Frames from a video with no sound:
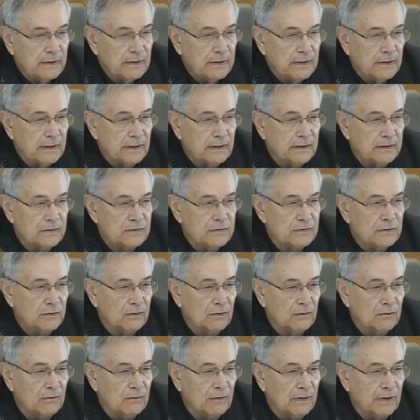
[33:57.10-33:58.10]
And
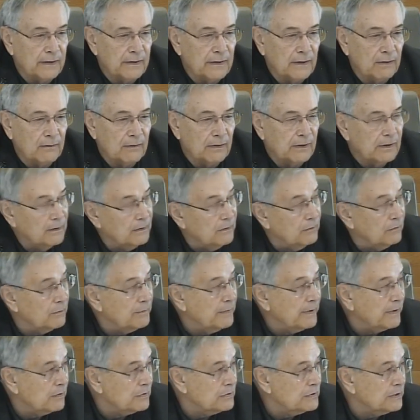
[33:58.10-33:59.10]
so I think we could do a
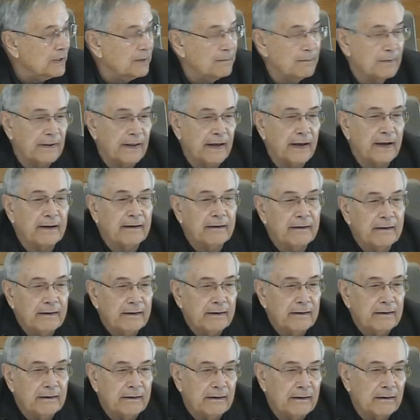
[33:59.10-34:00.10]
better job of that.
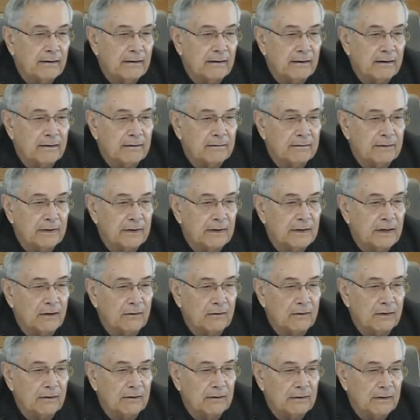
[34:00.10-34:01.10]
The
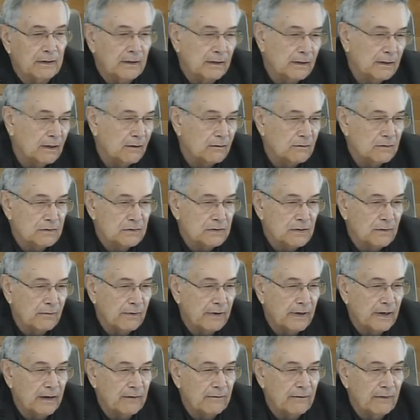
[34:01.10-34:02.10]
accountants that
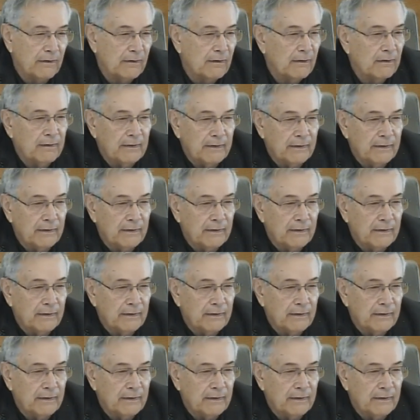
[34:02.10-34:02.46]
we have here